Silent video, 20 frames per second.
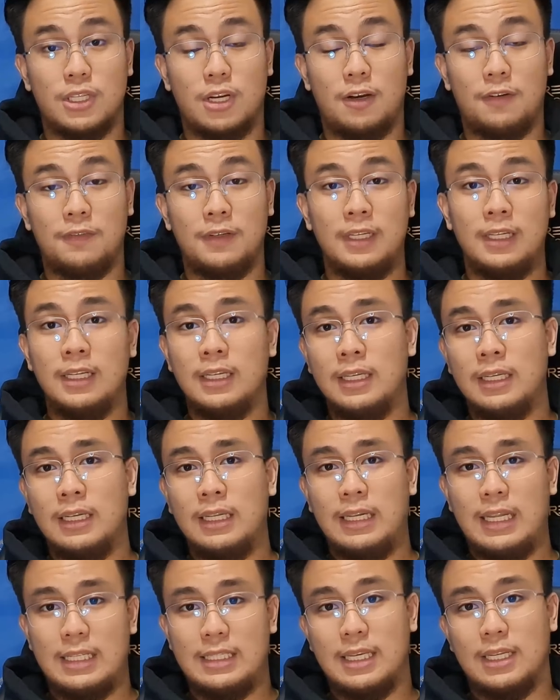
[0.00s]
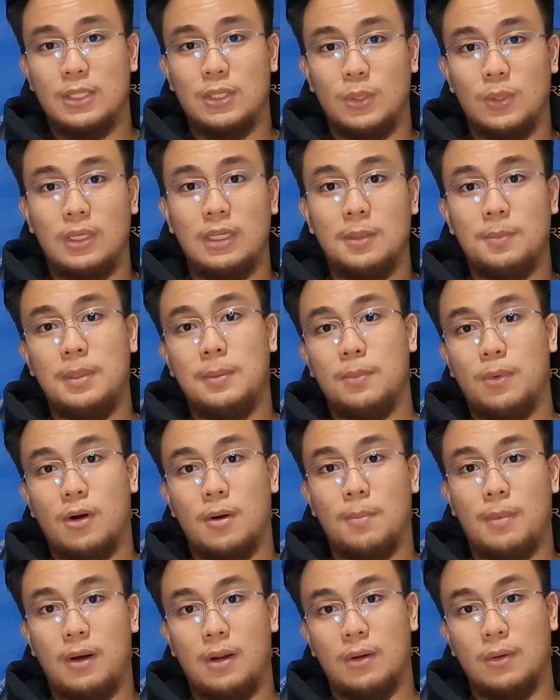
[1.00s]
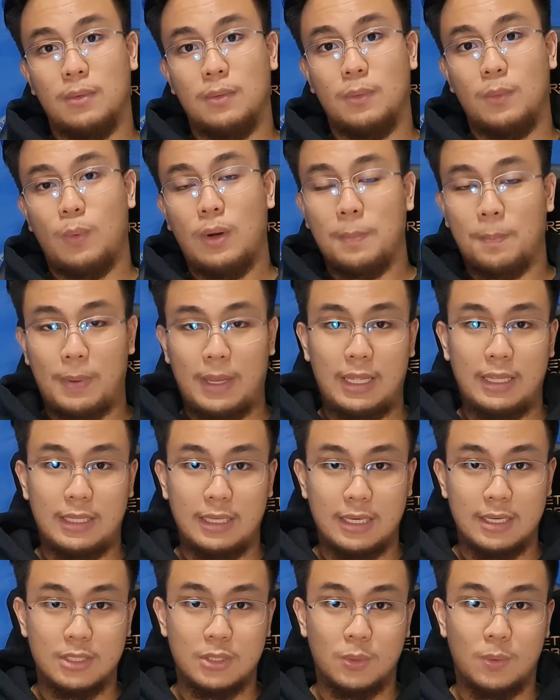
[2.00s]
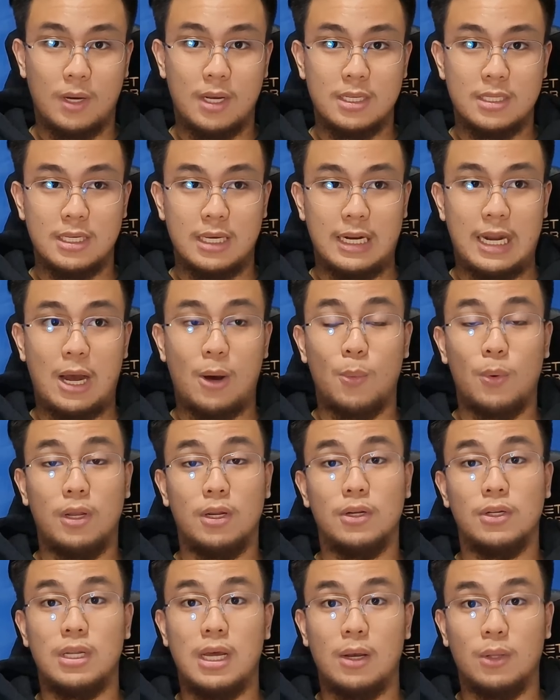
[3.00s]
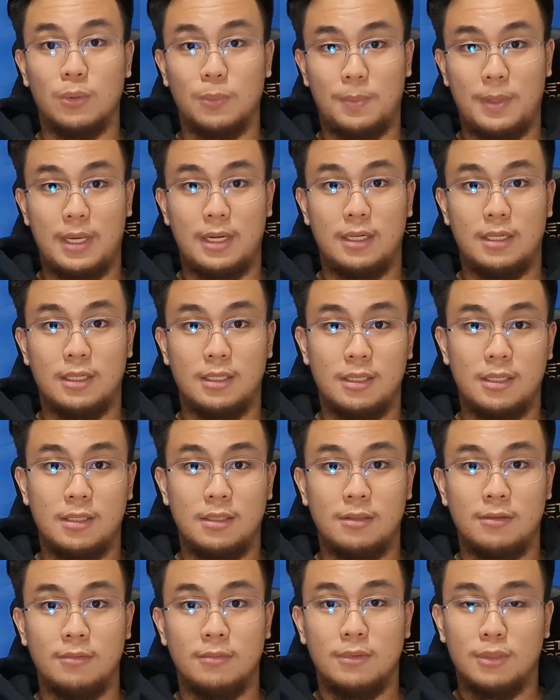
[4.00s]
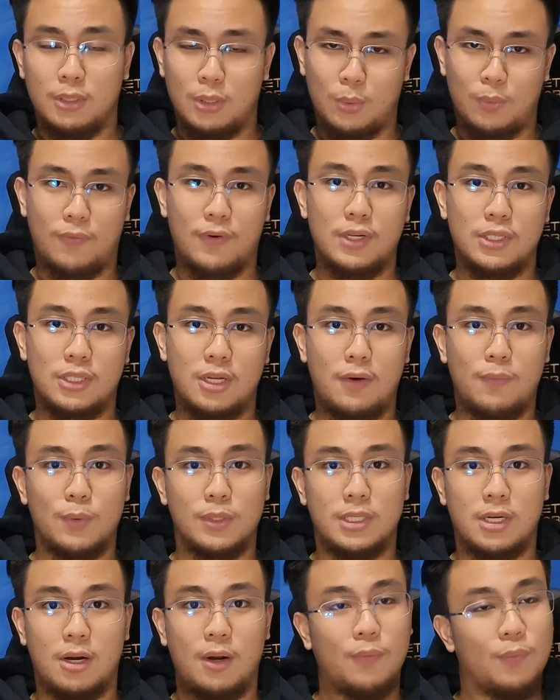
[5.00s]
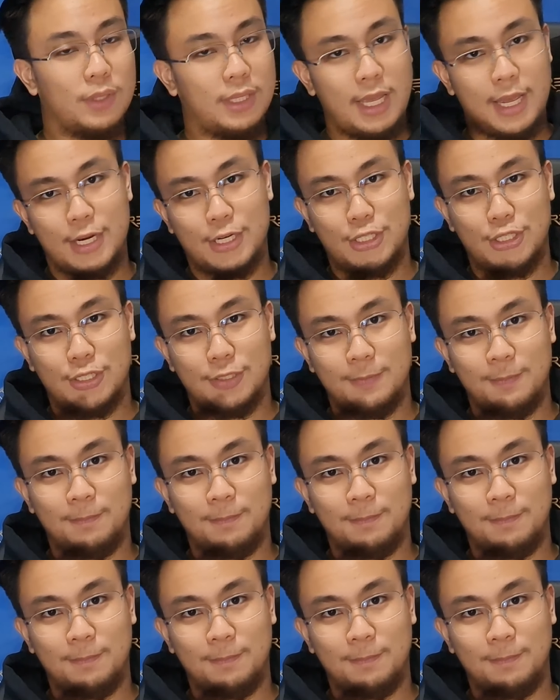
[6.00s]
off, let's get to know a little bit more about what painting is to us and how we learned how to paint. So first off, we'll start off with Dash.